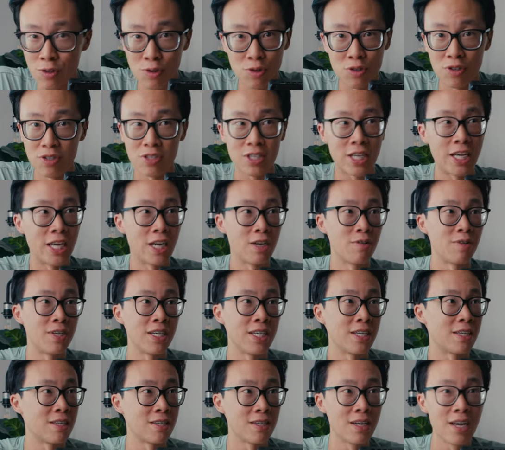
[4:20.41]
you're just
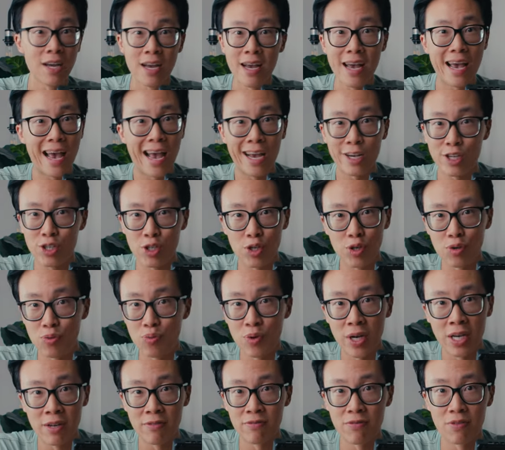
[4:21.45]
carrying extra
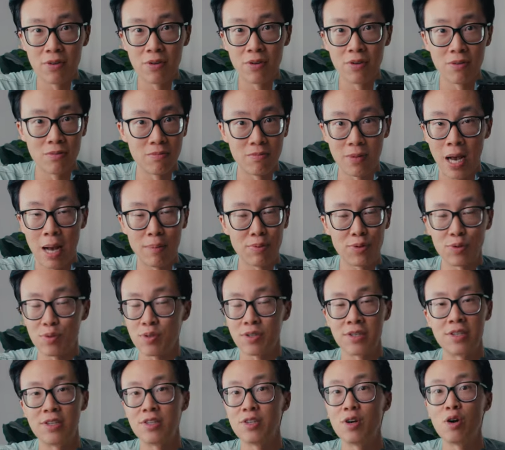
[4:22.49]
weight for
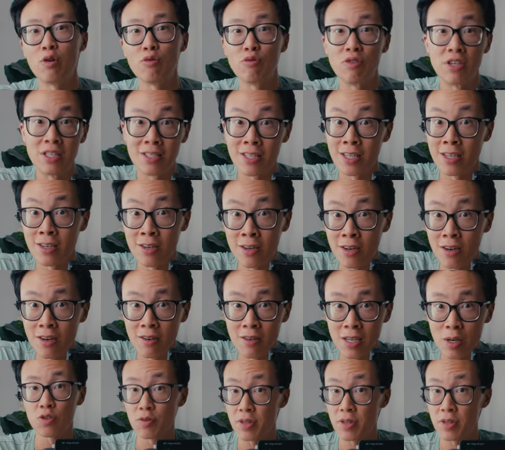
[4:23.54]
absolutely no reason at all.